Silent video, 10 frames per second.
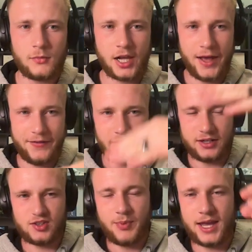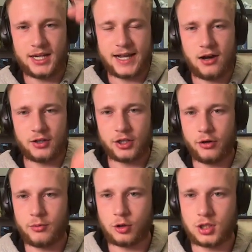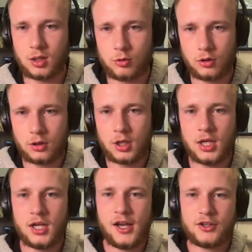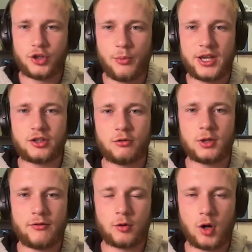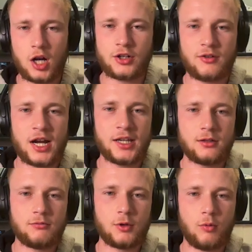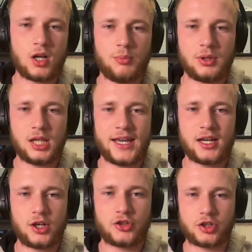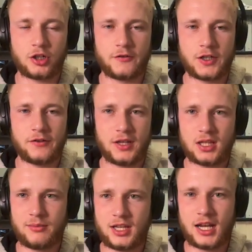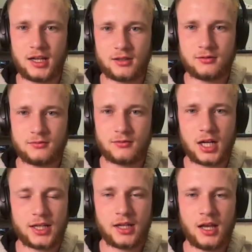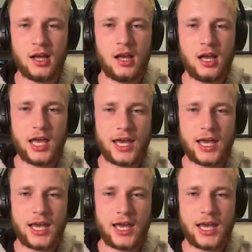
and then expanding out and going more liberal. So basically, whenever we're underwriting, we want to play it conservative in the beginning, right? And